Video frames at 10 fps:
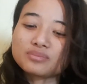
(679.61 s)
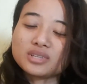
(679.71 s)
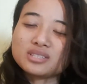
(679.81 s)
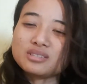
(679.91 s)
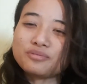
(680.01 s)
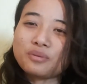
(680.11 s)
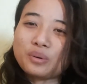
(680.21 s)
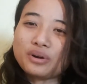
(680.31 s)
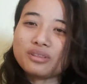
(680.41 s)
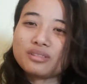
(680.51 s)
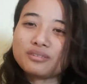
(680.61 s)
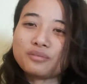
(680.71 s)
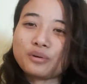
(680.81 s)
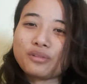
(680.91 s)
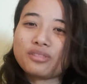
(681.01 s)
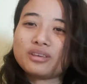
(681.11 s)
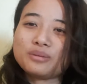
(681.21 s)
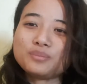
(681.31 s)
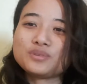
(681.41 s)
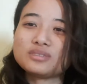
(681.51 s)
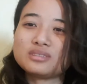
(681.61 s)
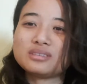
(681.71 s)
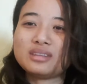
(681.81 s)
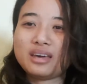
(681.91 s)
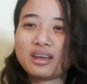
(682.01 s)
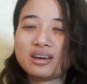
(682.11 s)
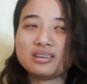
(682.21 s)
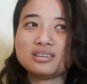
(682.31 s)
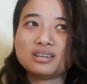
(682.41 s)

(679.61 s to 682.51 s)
Is it the fourth tips that I